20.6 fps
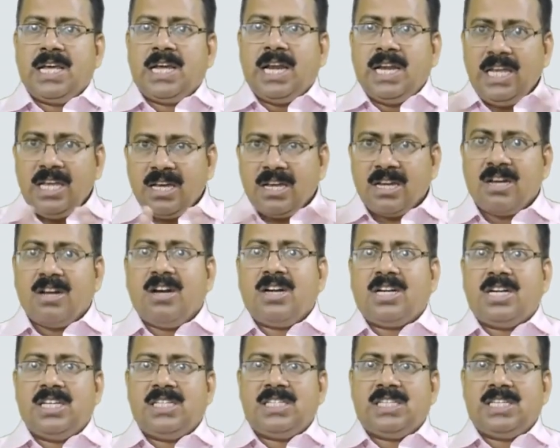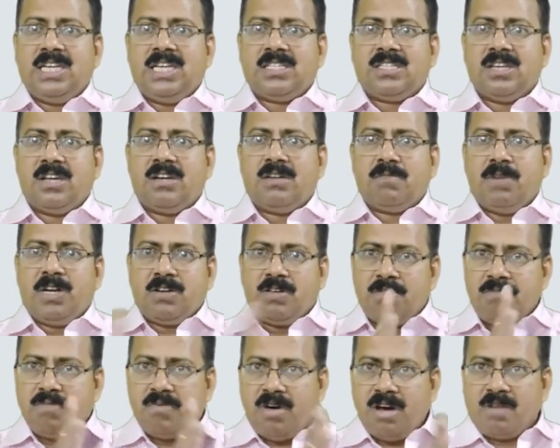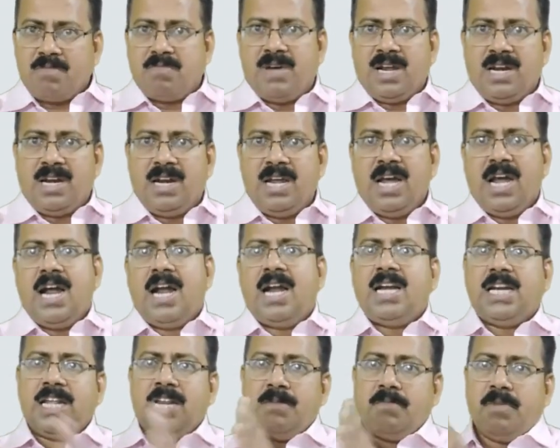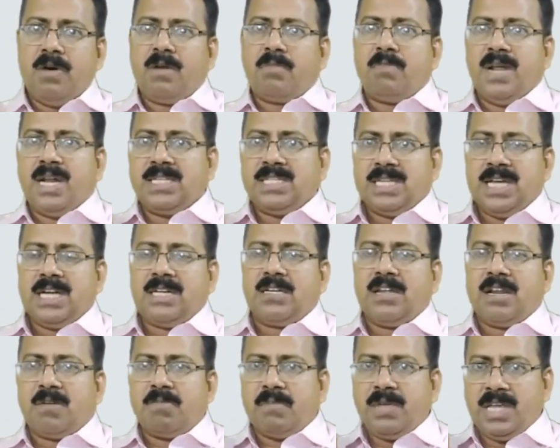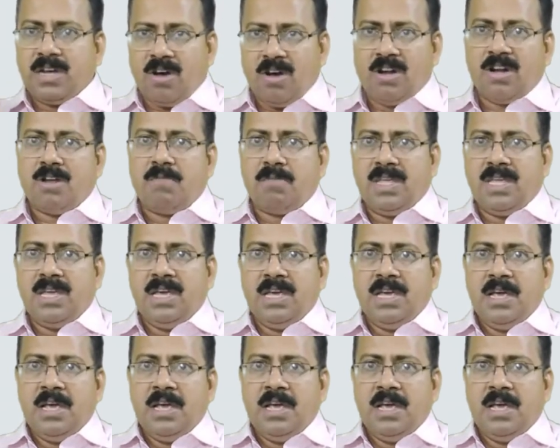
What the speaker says: clear-cut distinction between formal and informal sector of economy